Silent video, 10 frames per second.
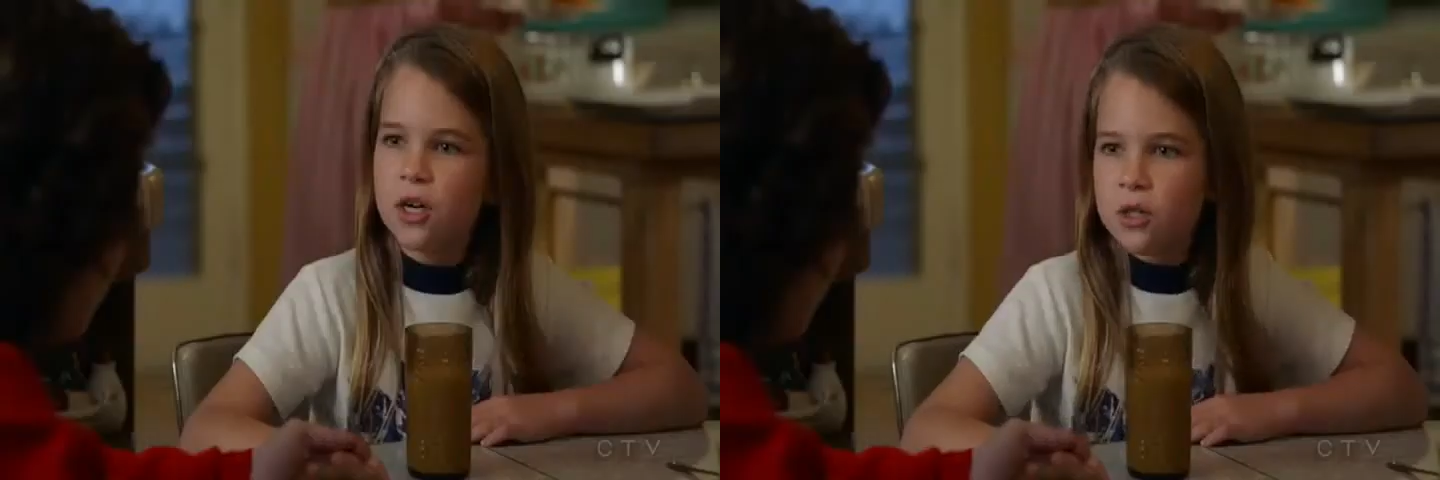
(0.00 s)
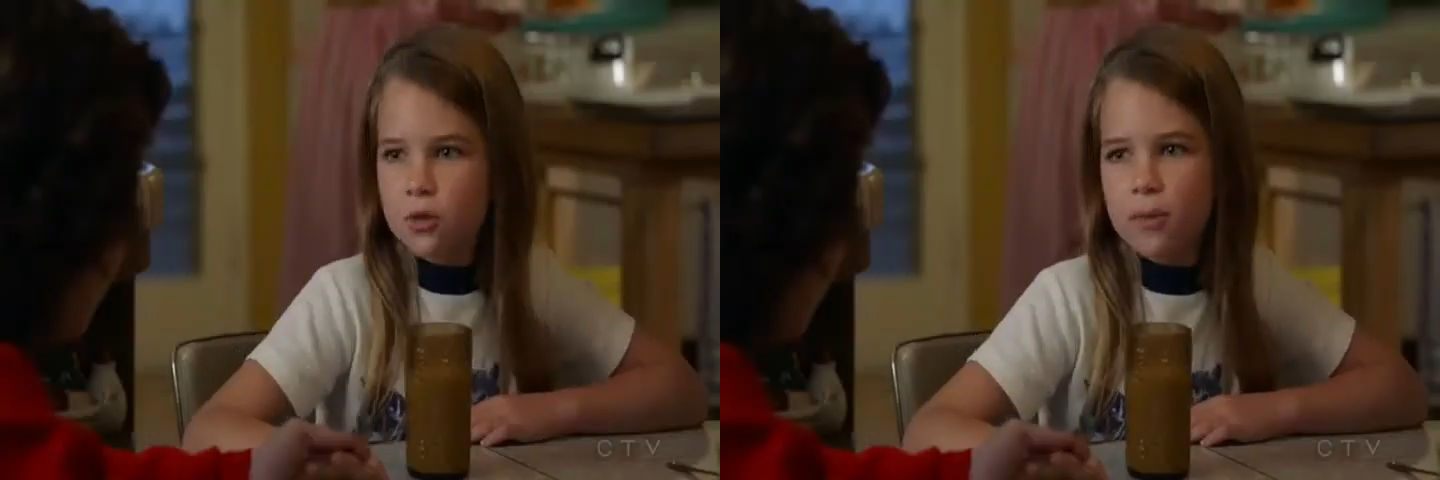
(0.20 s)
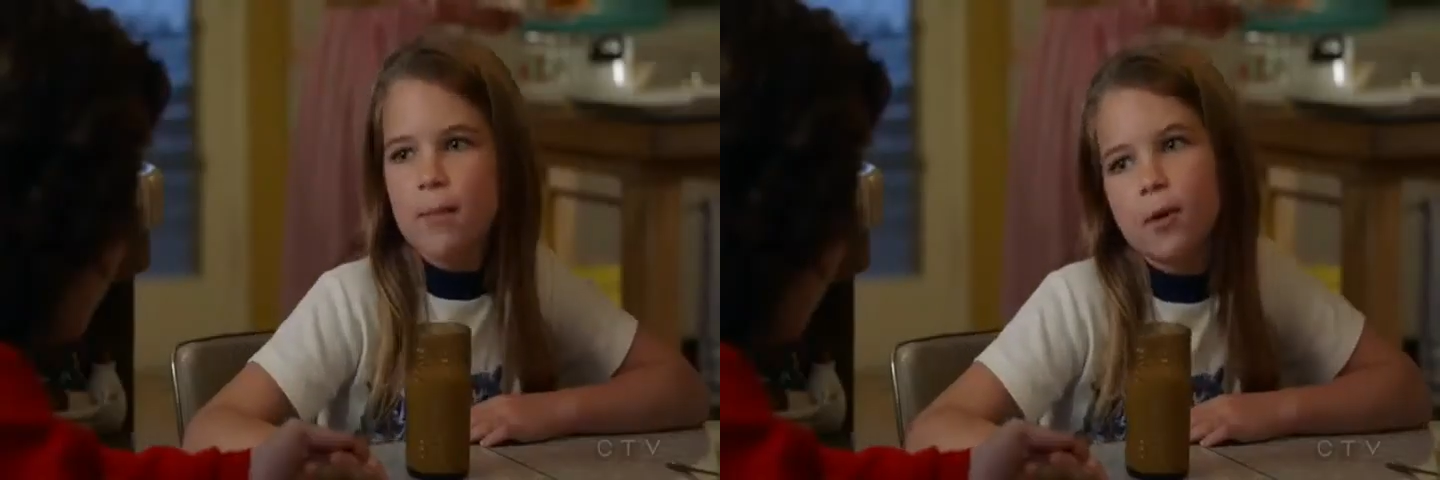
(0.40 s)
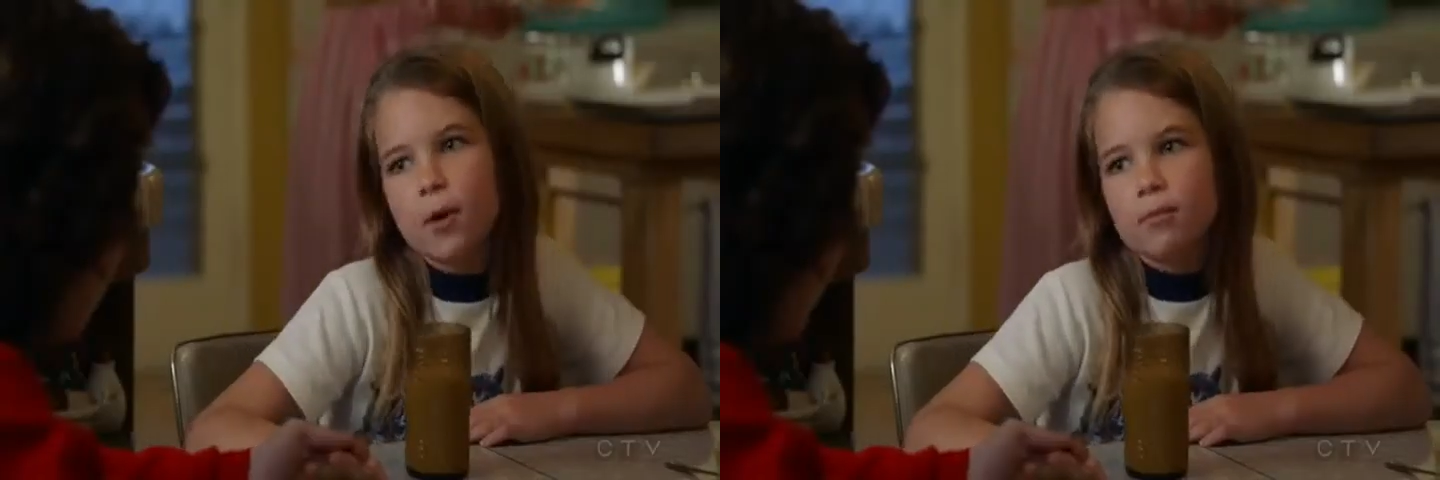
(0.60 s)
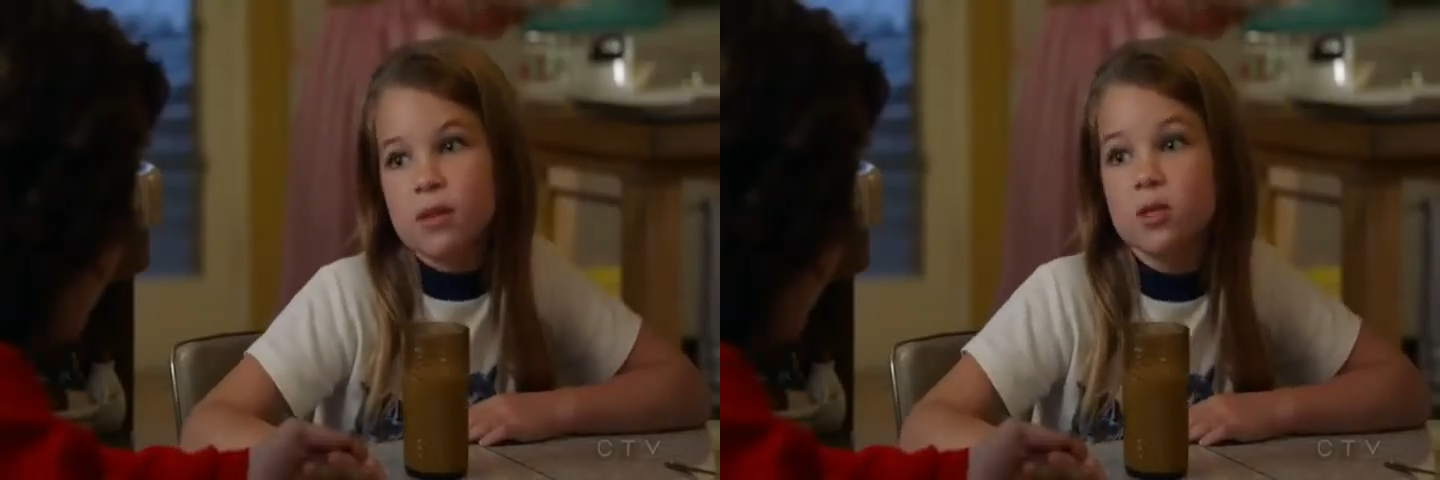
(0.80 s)
to remember.
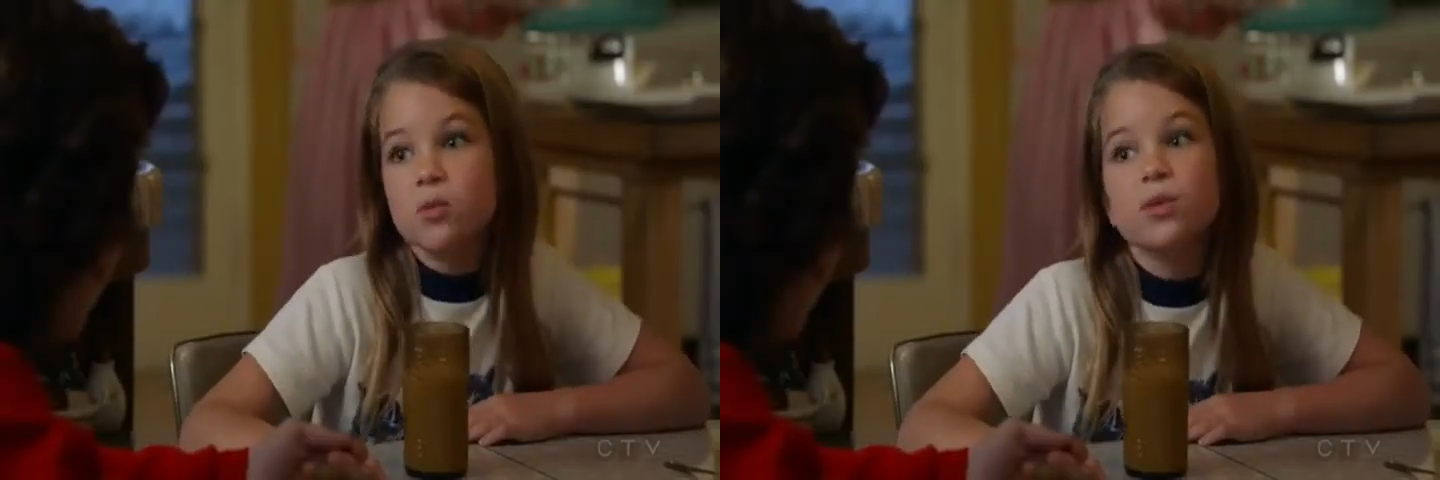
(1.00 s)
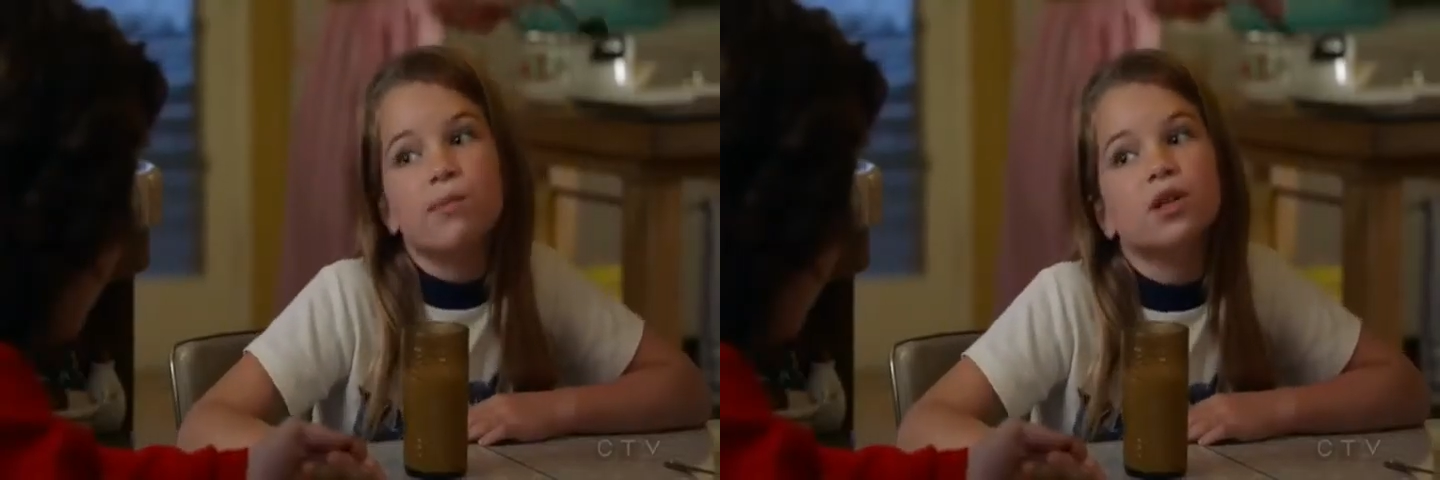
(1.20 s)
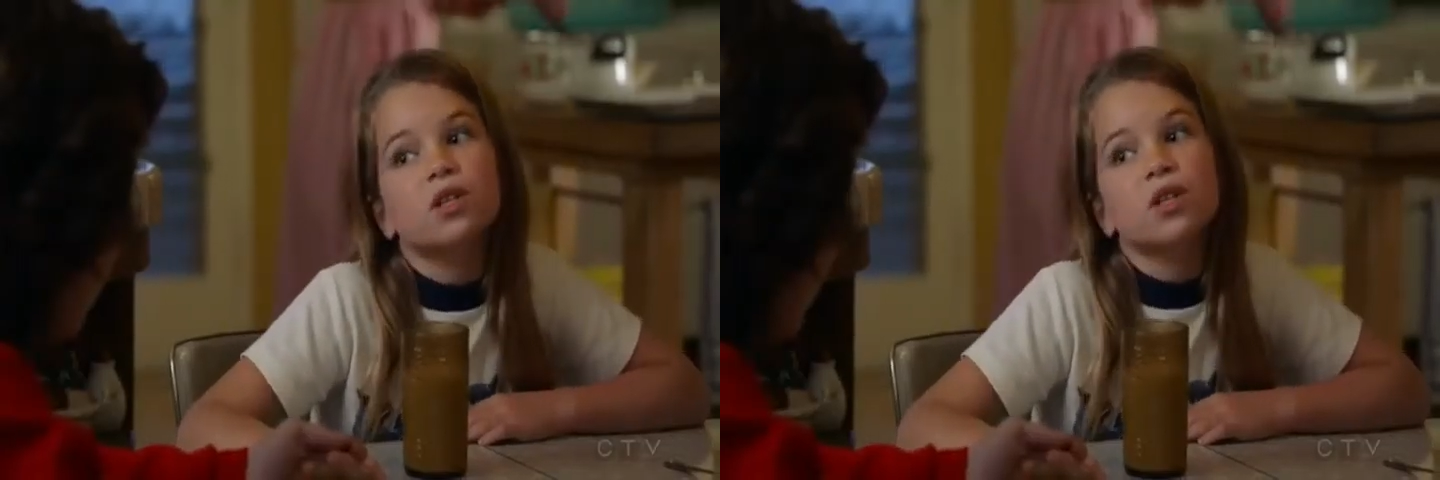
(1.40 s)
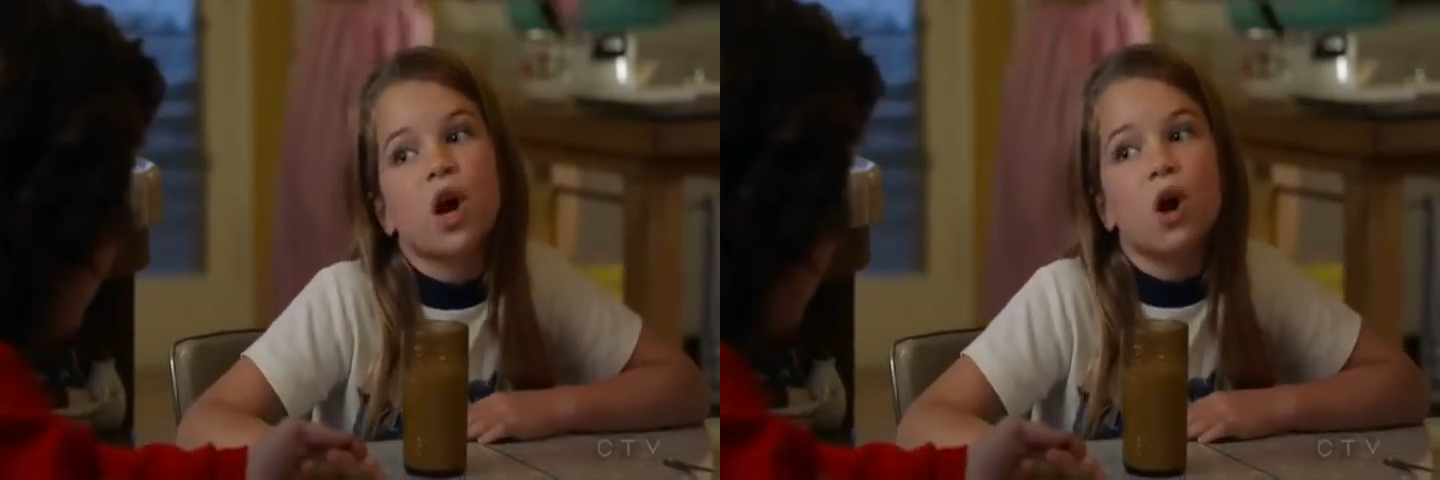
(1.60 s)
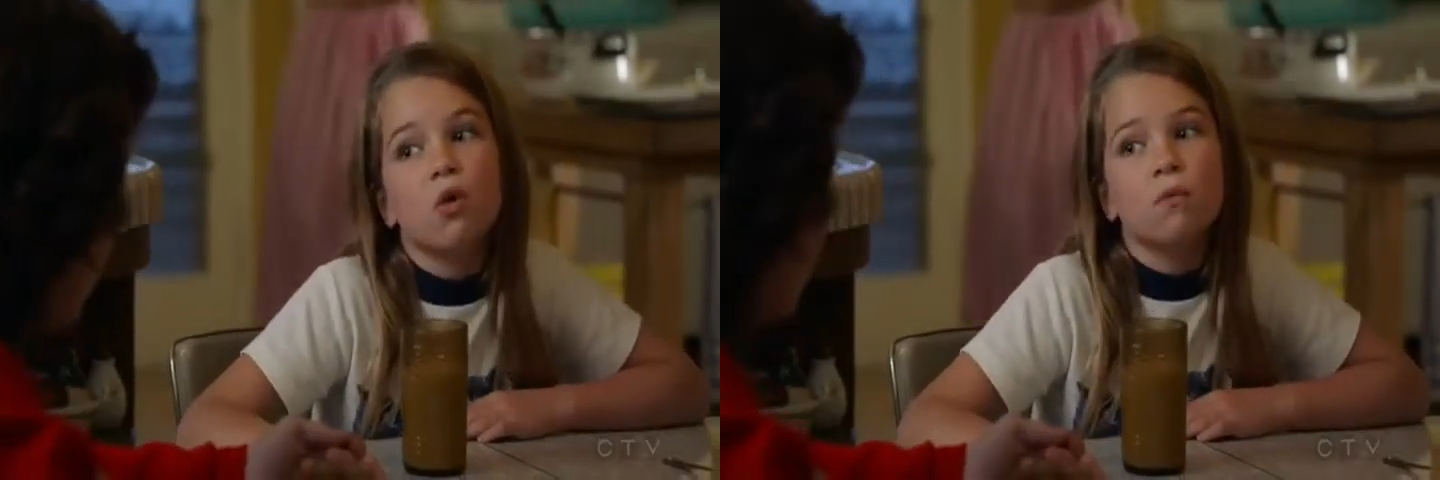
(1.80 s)
This was months ago.